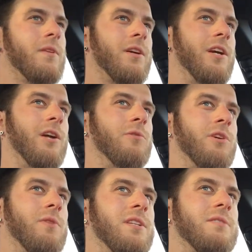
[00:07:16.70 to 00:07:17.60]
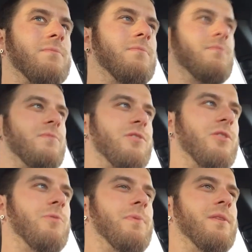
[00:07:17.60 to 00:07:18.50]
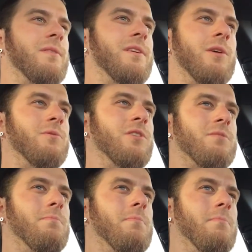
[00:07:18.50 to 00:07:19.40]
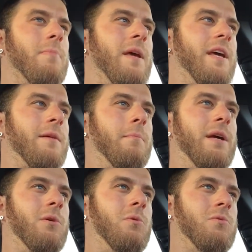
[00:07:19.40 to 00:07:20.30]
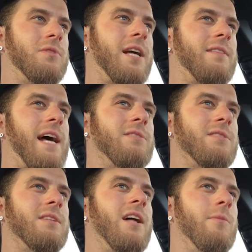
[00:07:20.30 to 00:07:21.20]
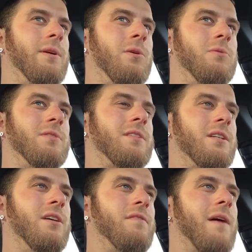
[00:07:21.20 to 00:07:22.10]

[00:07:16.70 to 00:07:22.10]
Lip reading: do these stupid, just big builds, like $1,000 builds and stuff.